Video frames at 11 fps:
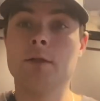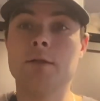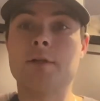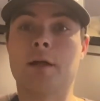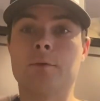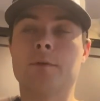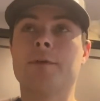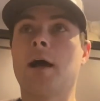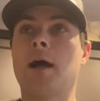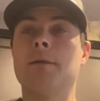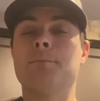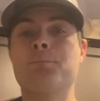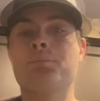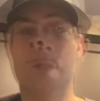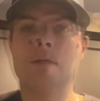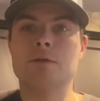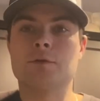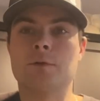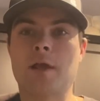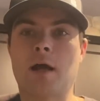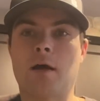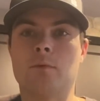done it with that. So
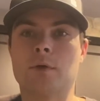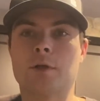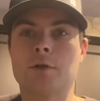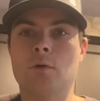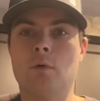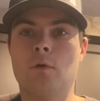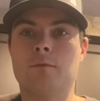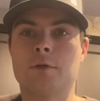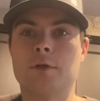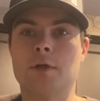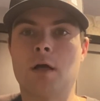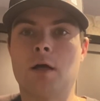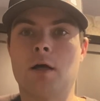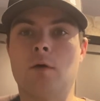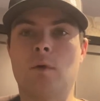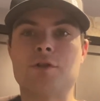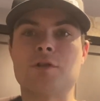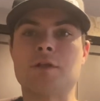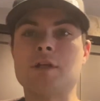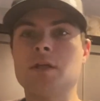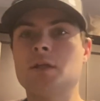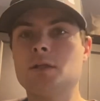yeah, we're gonna go over what you
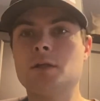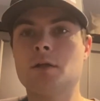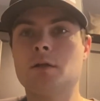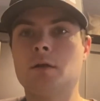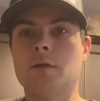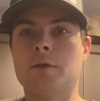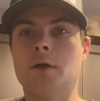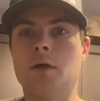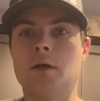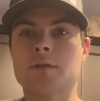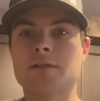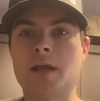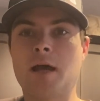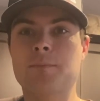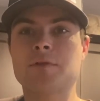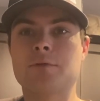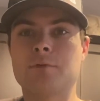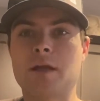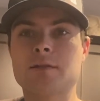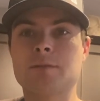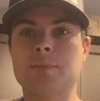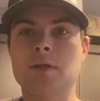need, the steps, the
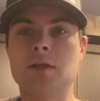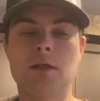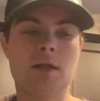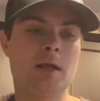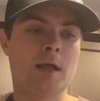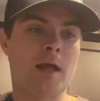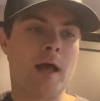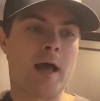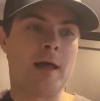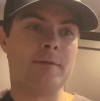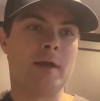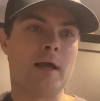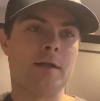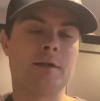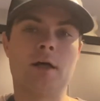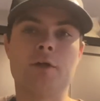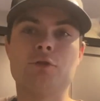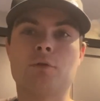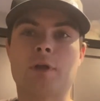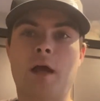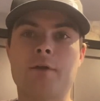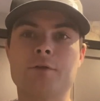recipe, and then you
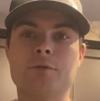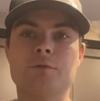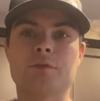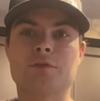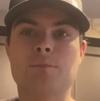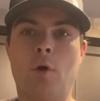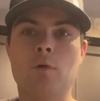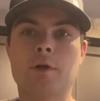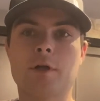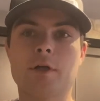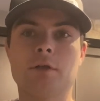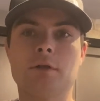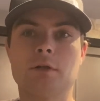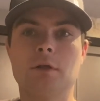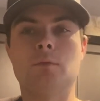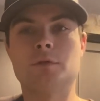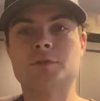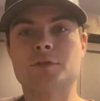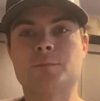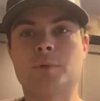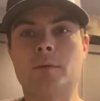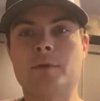can either use a smoker, which is
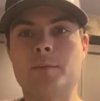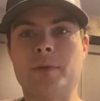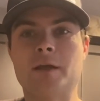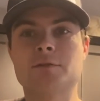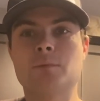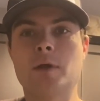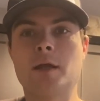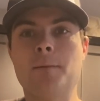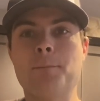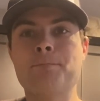probably the best way,